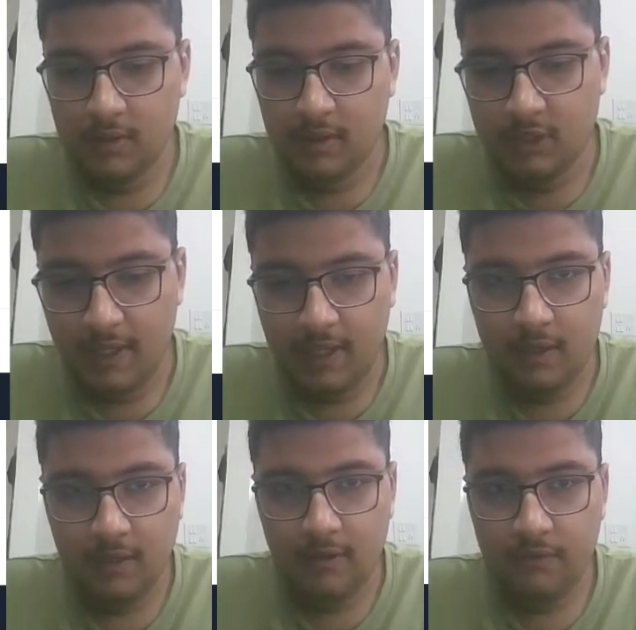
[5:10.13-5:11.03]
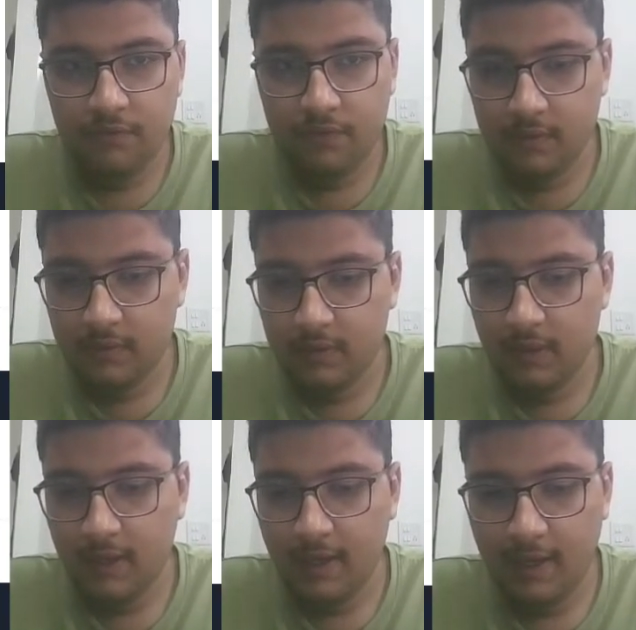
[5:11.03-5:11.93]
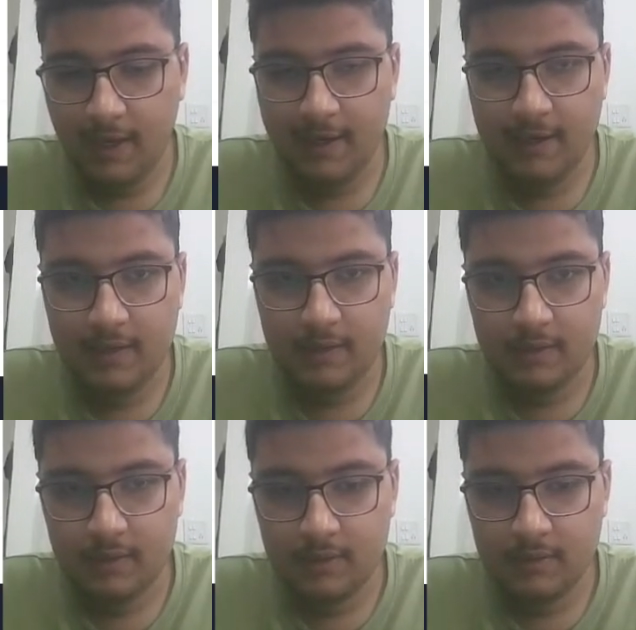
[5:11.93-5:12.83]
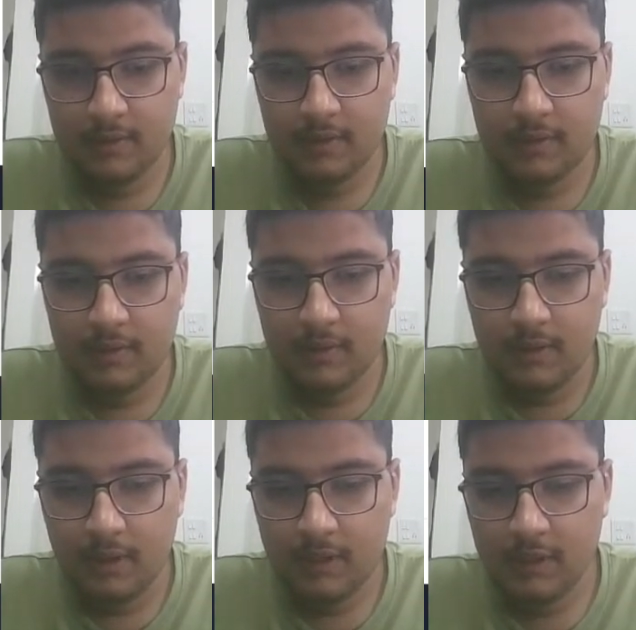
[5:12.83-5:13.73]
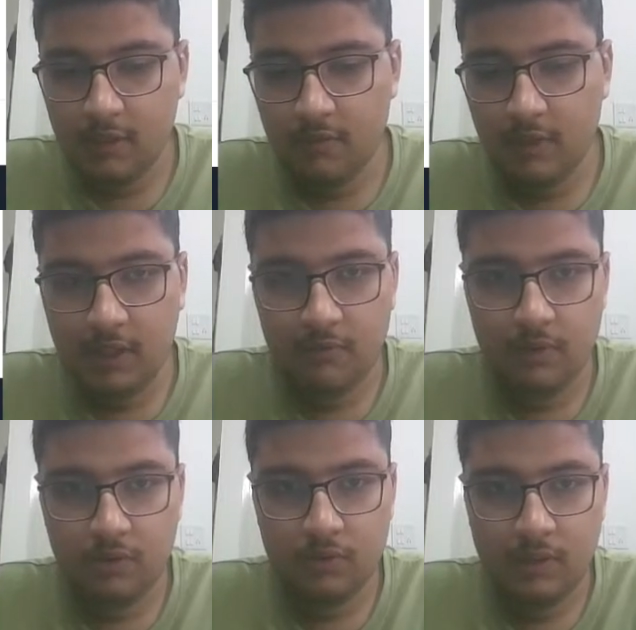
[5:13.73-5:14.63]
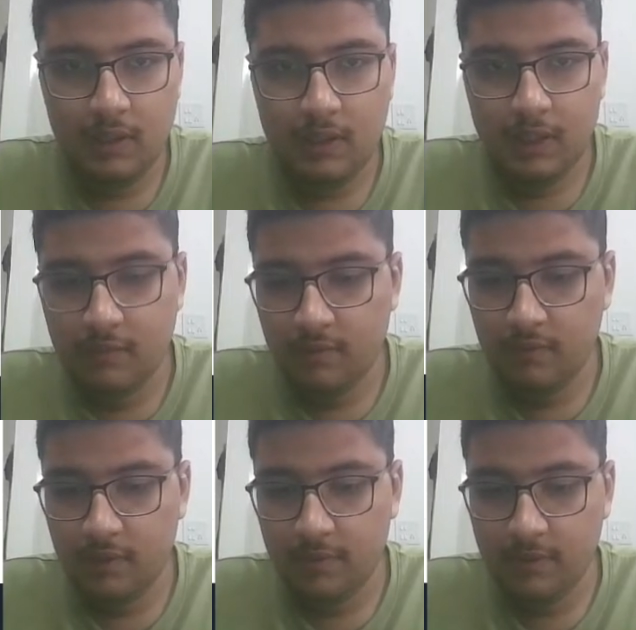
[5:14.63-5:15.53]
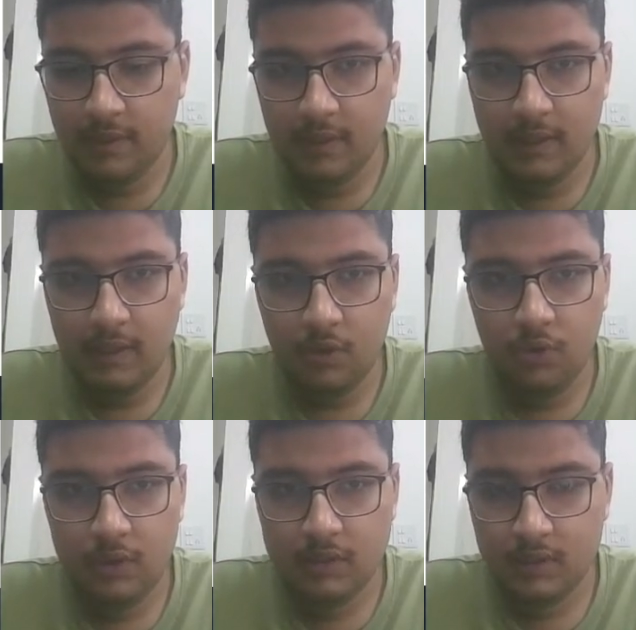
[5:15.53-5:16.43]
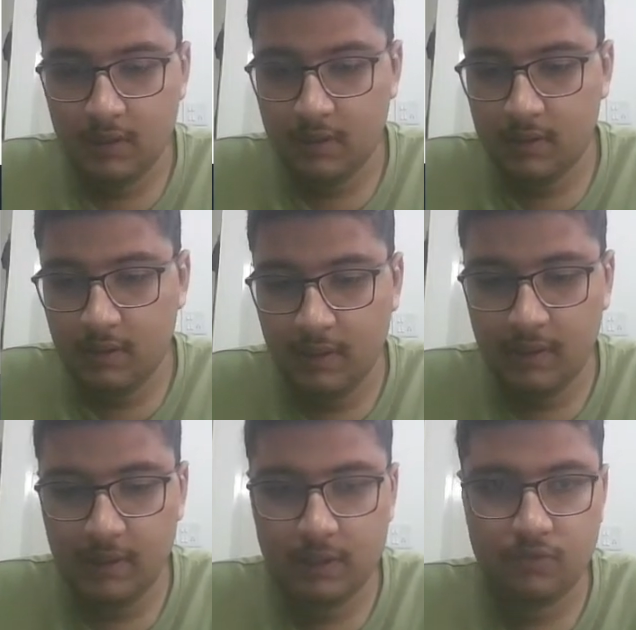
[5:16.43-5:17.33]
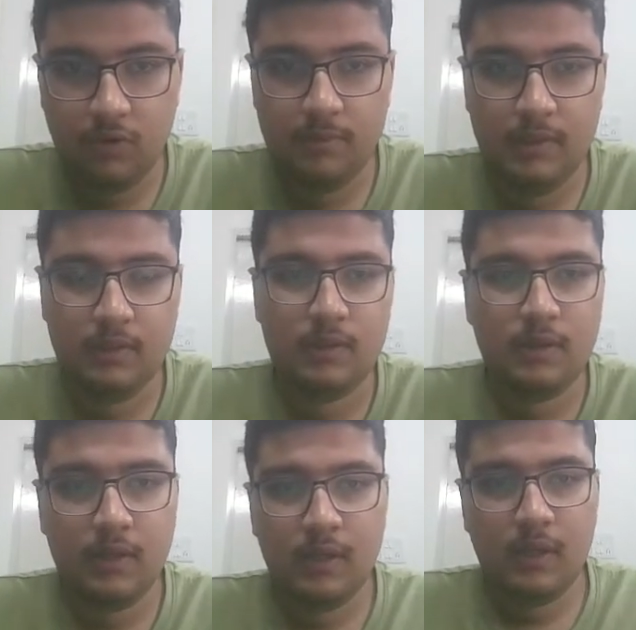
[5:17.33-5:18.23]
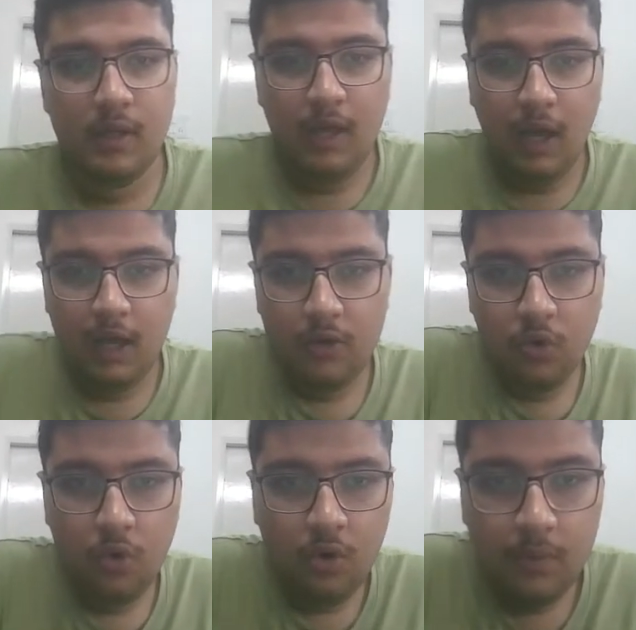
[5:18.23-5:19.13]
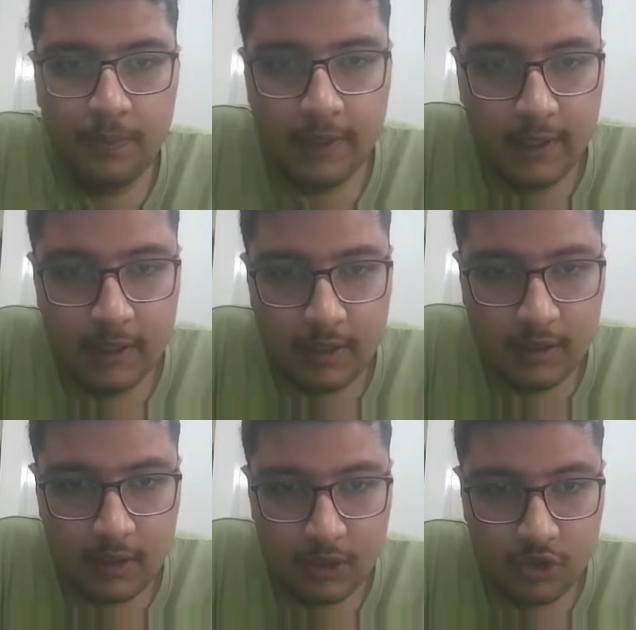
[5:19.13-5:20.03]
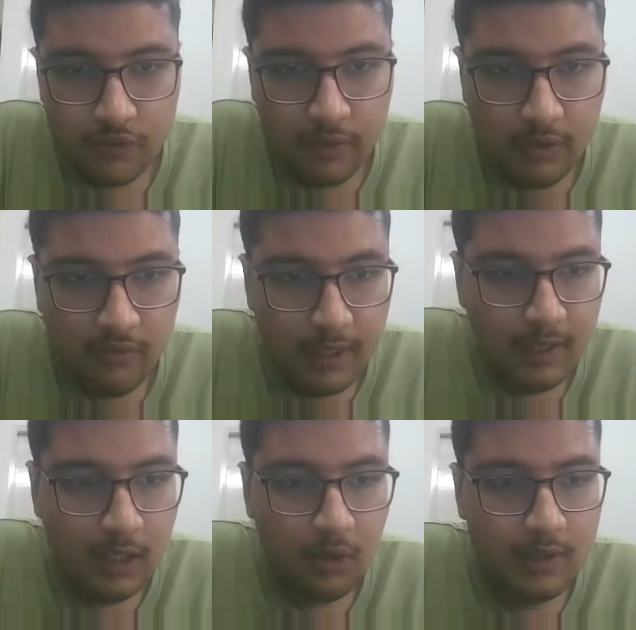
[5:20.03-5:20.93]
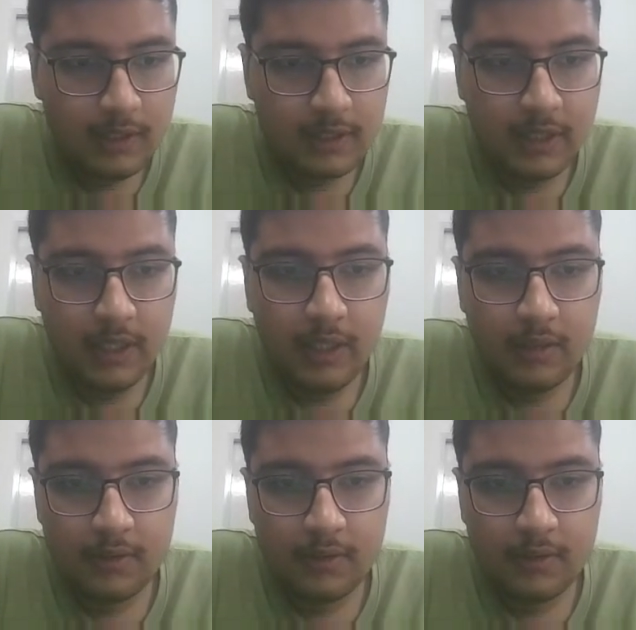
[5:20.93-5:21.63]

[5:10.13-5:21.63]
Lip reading: check if head is equal to null, then we will be returning original linked list from here. I hope it should work fine. Now let's just run it.